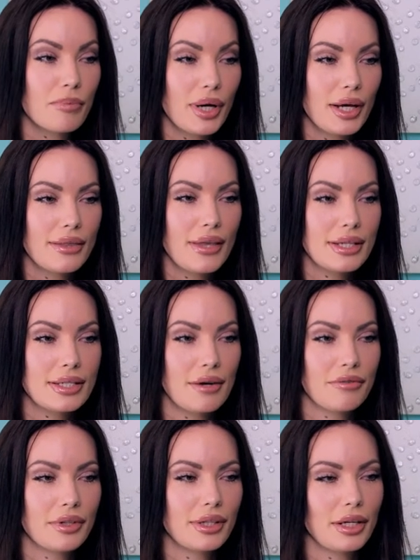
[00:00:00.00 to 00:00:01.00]
But that
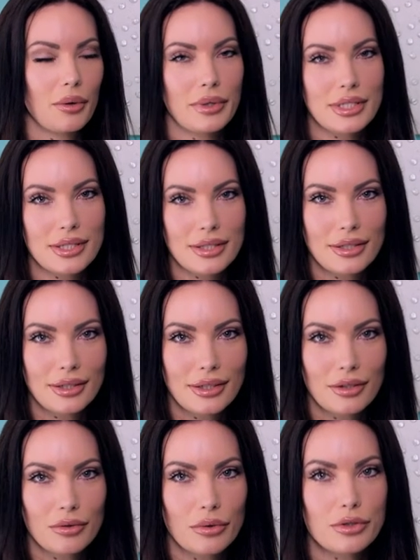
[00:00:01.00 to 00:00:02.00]
definitely always
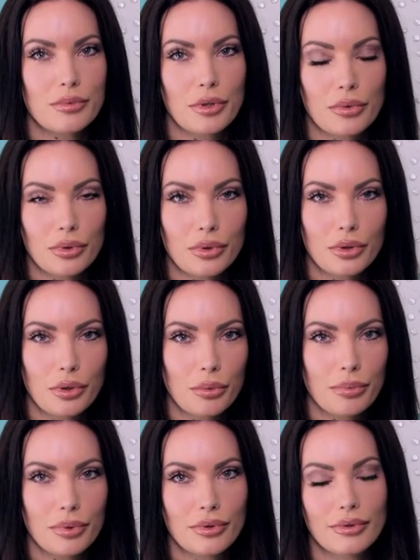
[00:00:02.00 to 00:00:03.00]
throws me through a
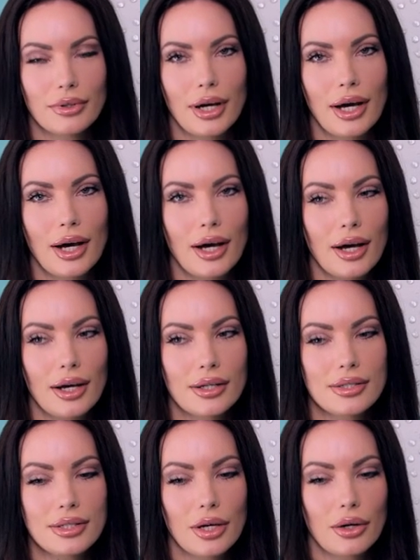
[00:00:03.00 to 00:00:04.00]
loop.
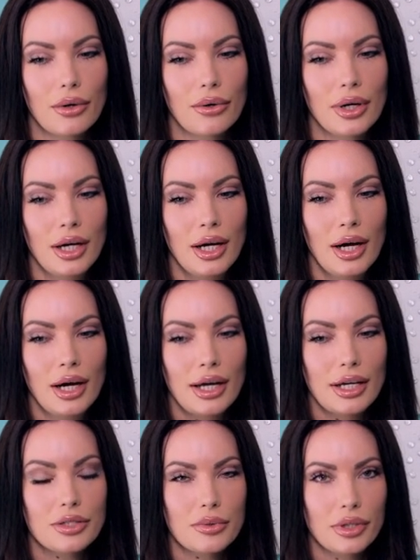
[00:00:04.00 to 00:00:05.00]
So
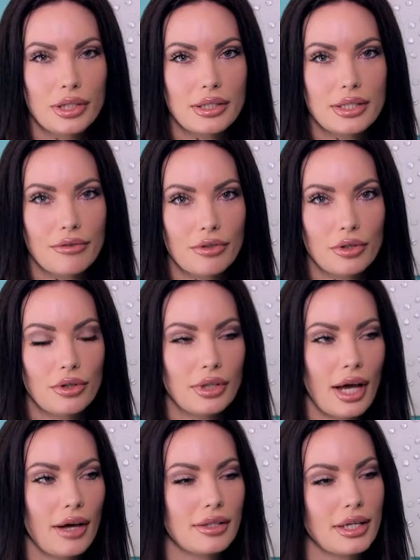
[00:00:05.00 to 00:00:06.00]
it's really difficult.
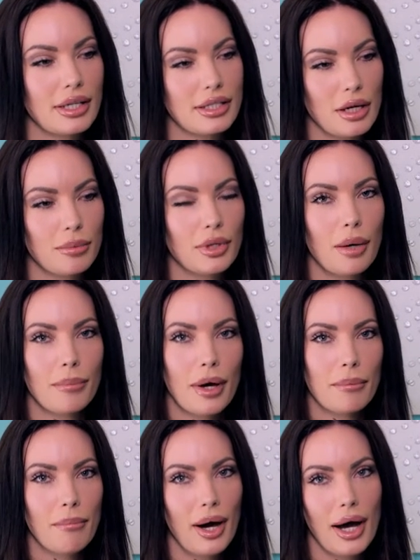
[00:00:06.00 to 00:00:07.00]
I have to like double up
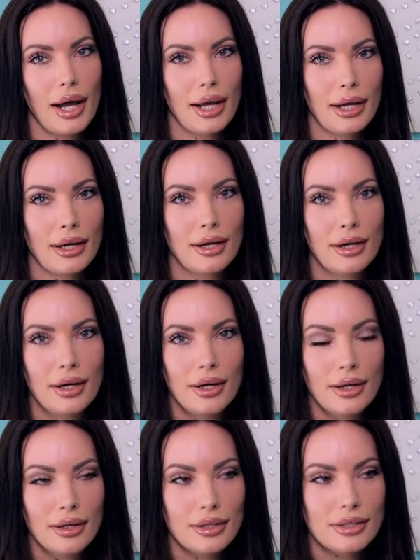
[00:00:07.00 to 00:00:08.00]
on my
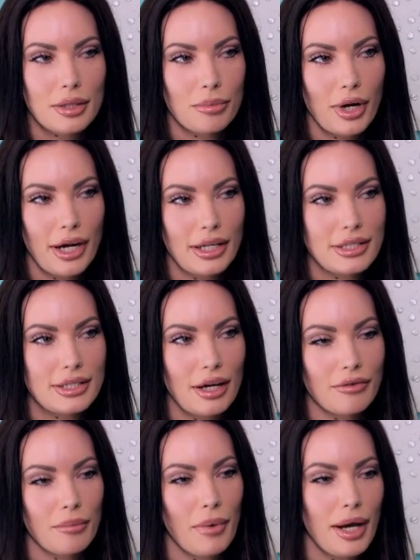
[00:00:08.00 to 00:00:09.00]
sobriety
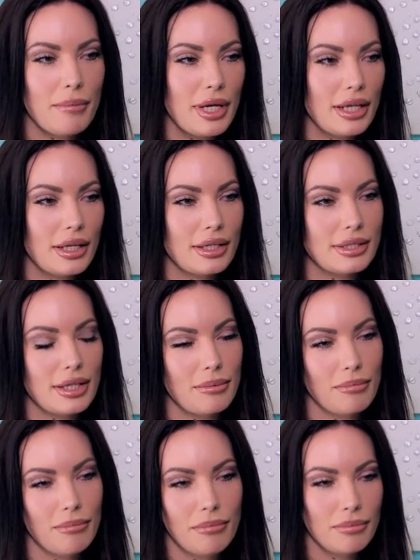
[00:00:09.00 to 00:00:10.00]
stuff and my meetings
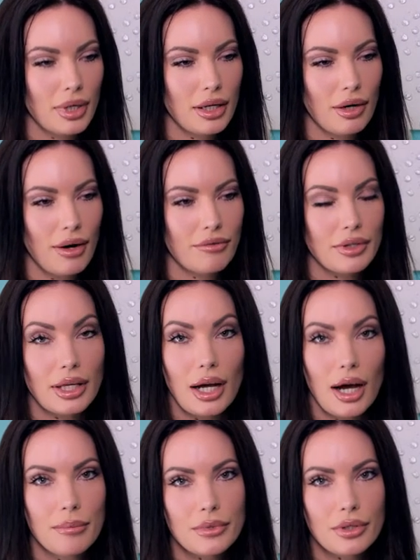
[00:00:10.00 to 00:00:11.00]
and, you know, everything
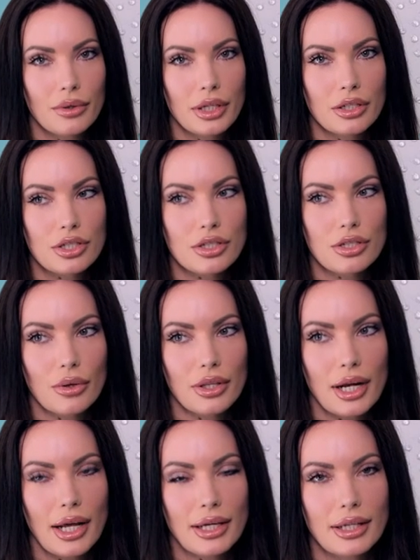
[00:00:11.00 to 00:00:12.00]
I'm doing just so
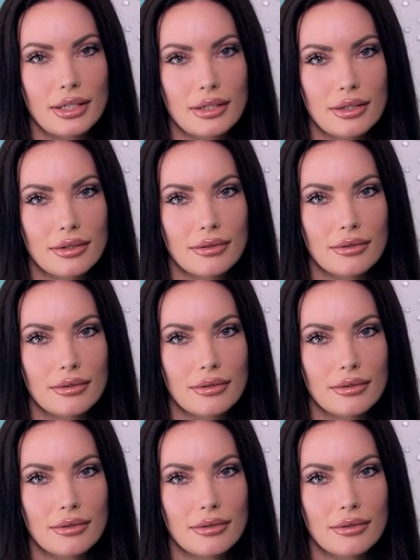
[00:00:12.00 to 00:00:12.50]
that I can